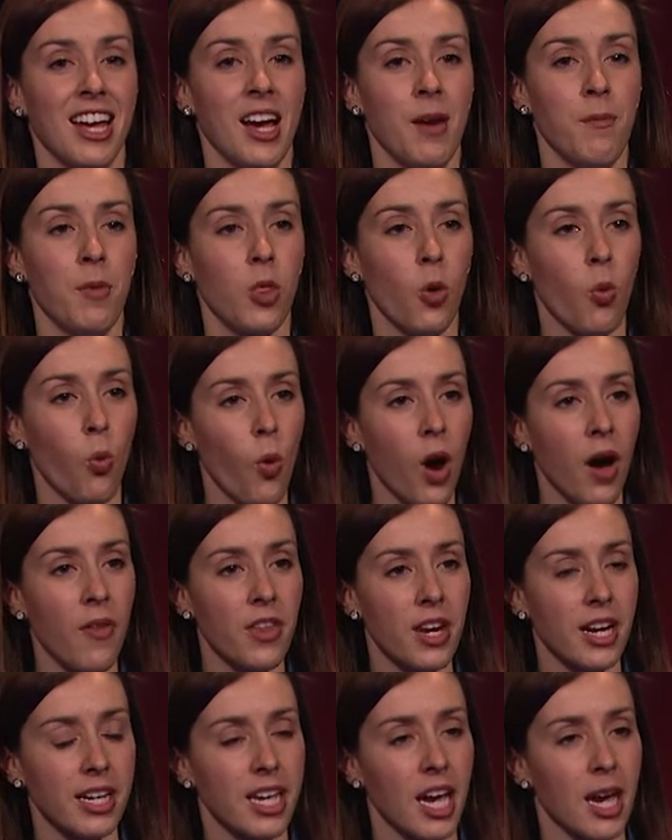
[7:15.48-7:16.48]
But the one
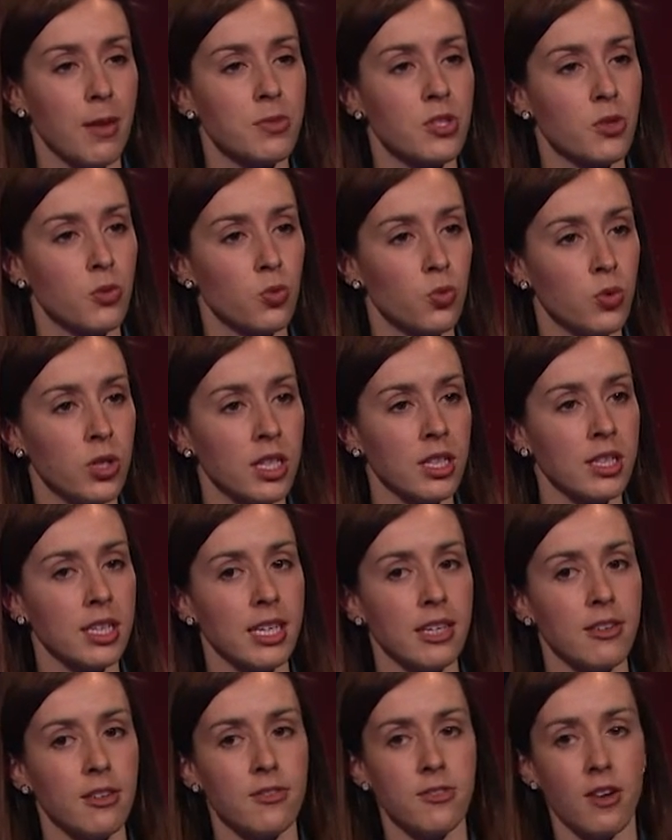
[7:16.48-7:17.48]
that I came to
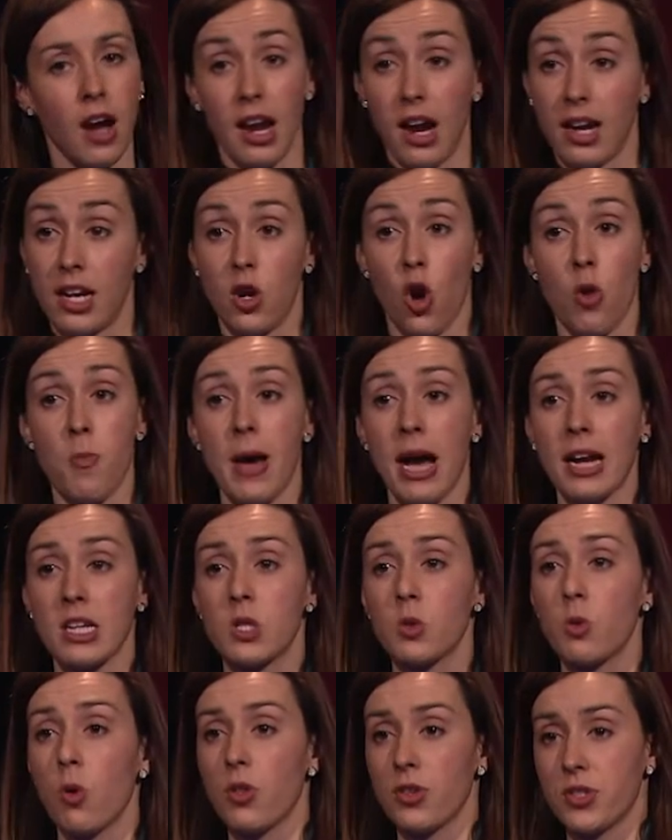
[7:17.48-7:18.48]
really, and I go back
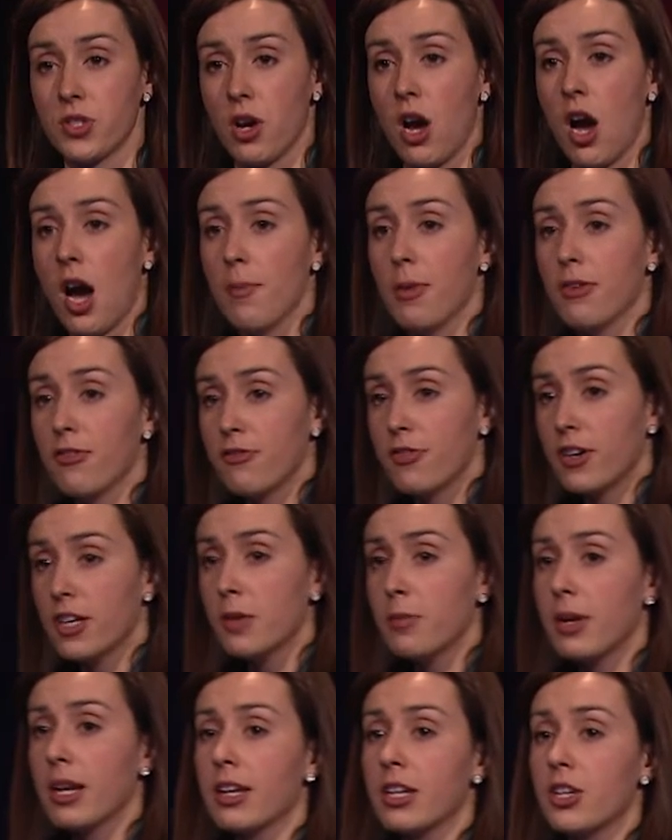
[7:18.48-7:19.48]
to all the time, that
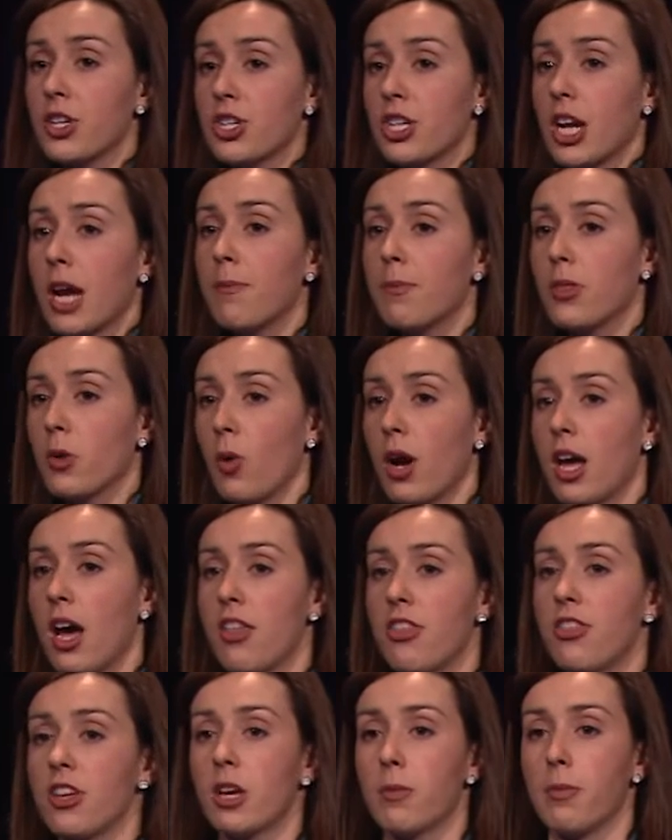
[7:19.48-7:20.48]
fundamentally shaped the way I
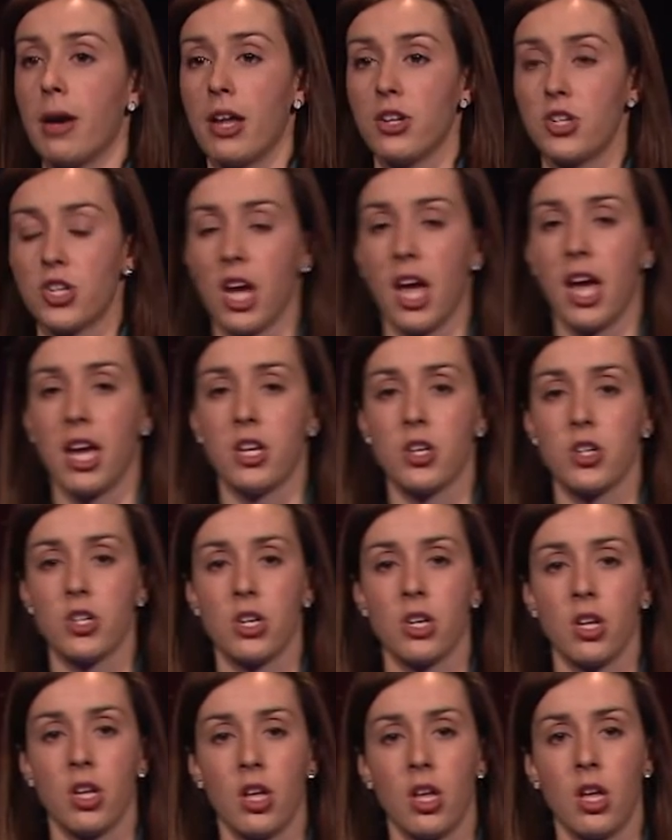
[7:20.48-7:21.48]
think about change,
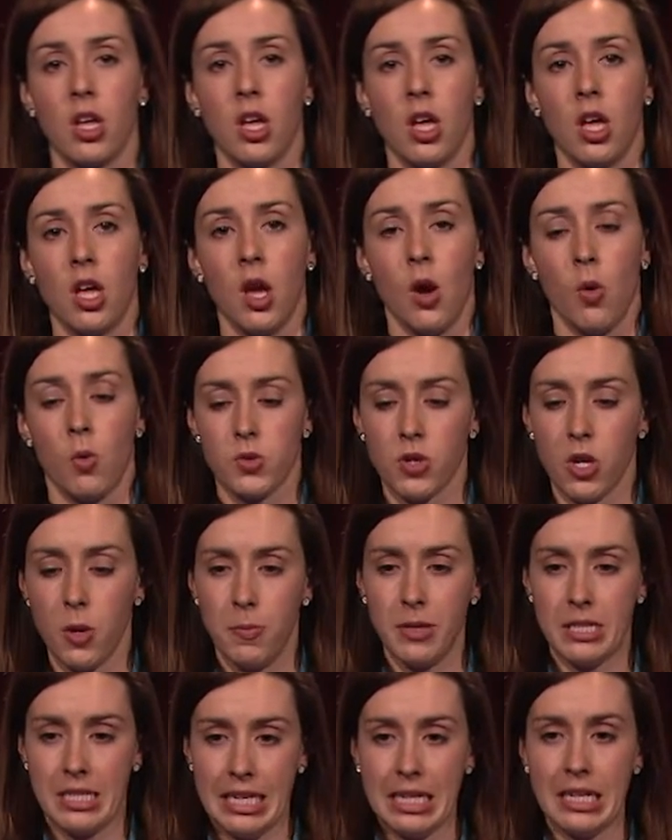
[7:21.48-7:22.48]
was on a
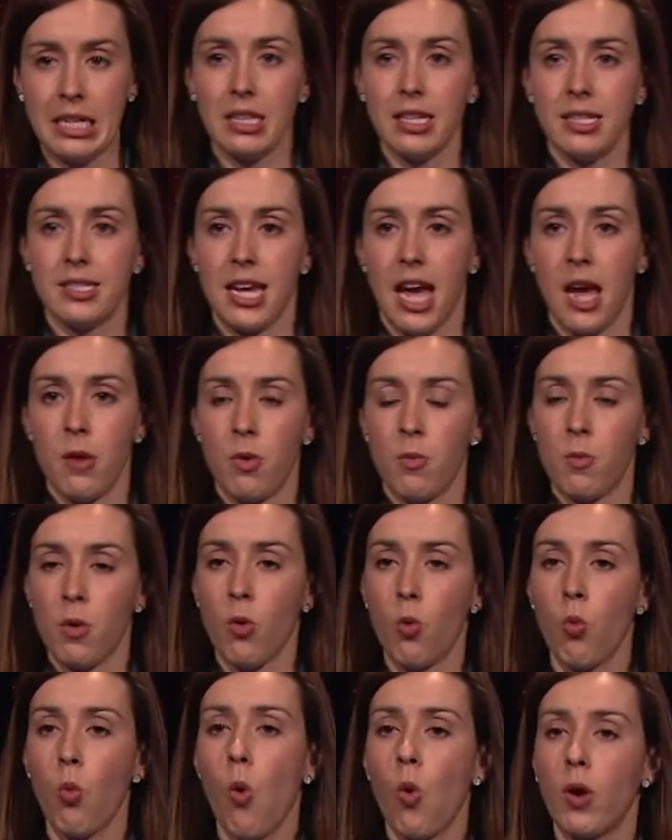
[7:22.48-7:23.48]
particular day when we were
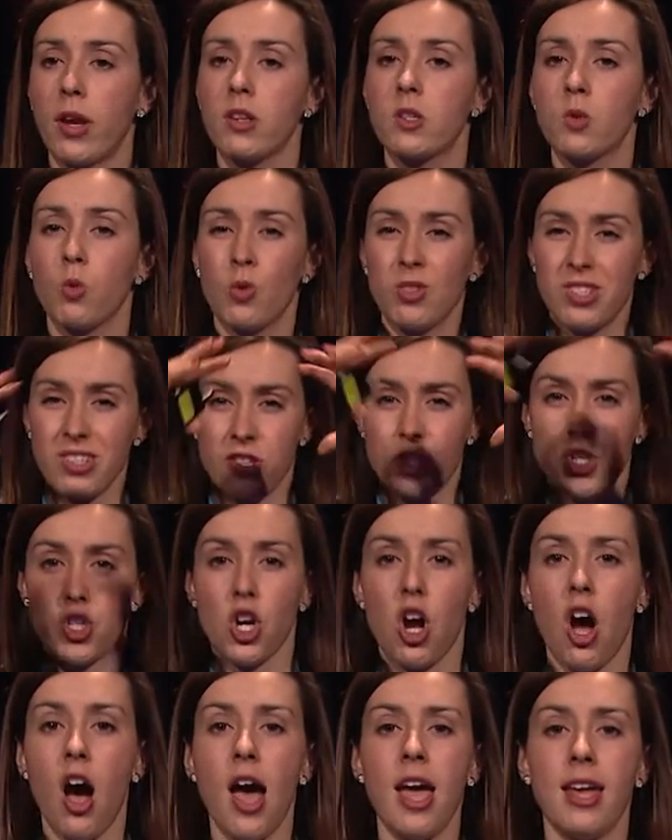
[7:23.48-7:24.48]
walking towards this
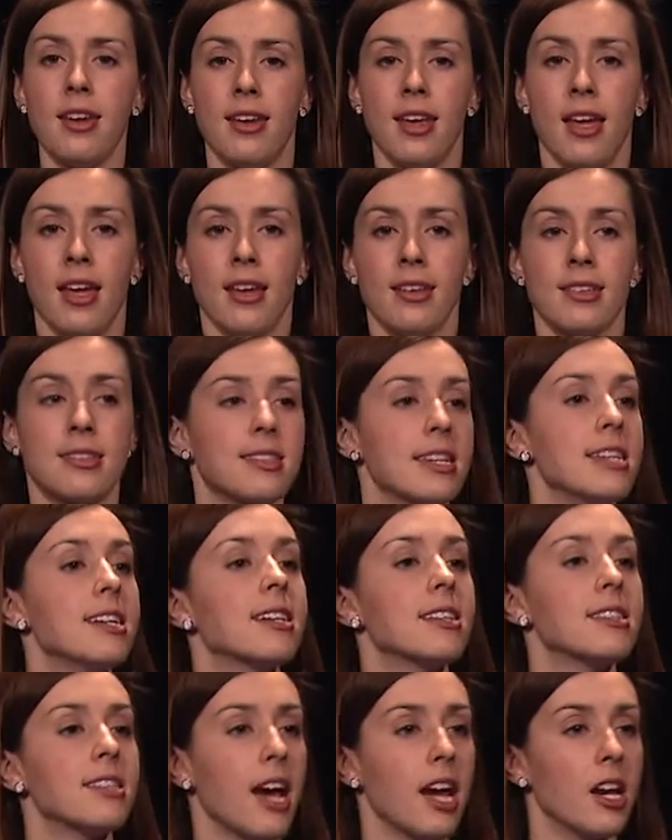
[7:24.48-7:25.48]
giant sea
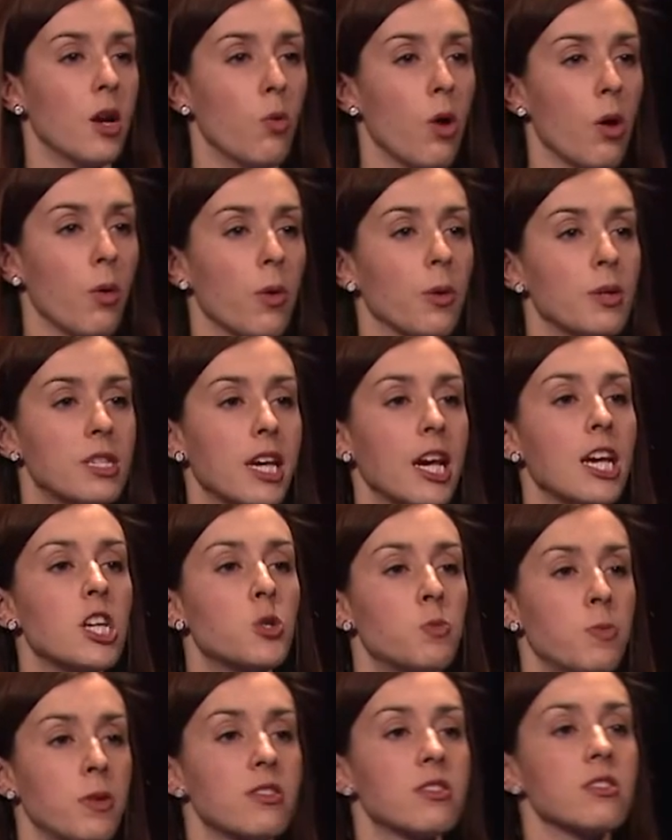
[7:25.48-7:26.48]
container where we would
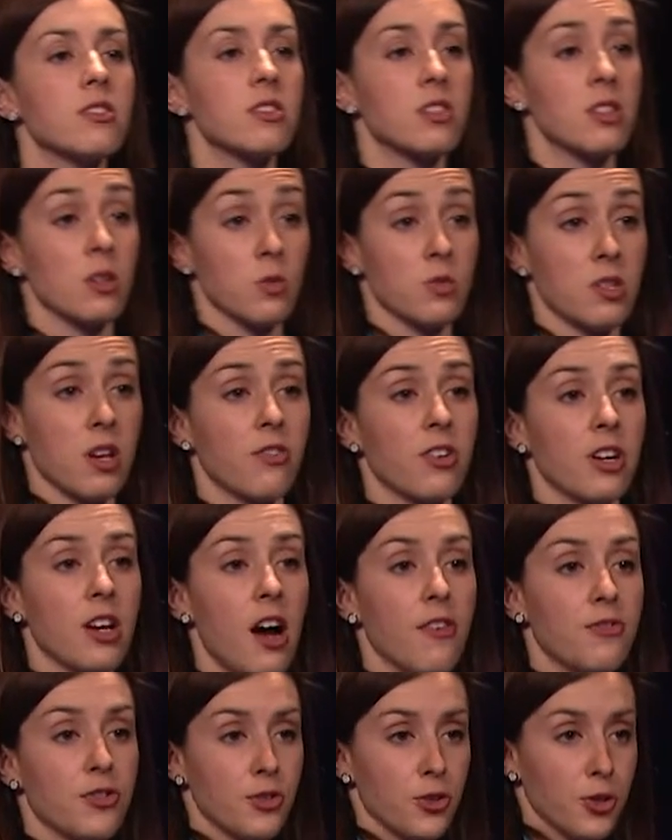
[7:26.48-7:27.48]
teach business skills every
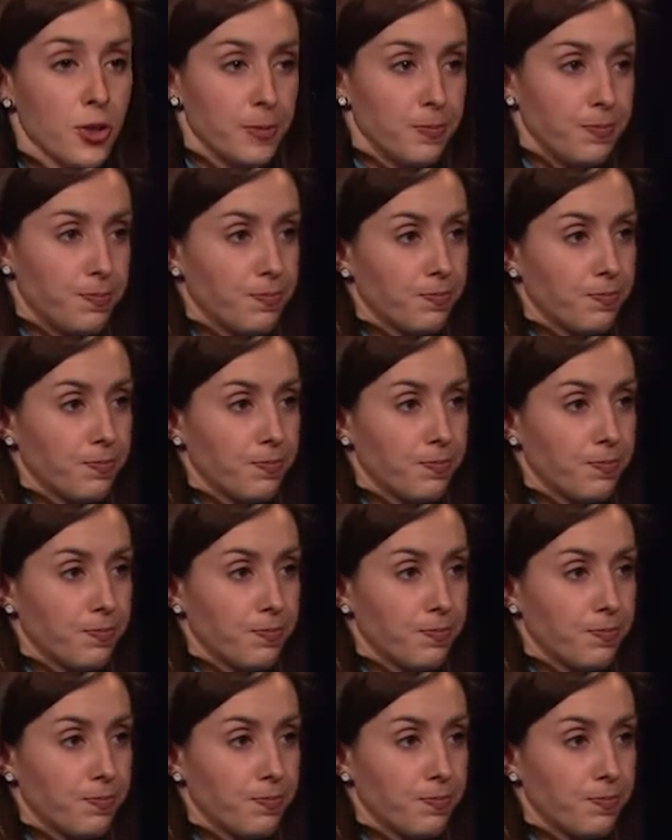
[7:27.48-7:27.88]
afternoon.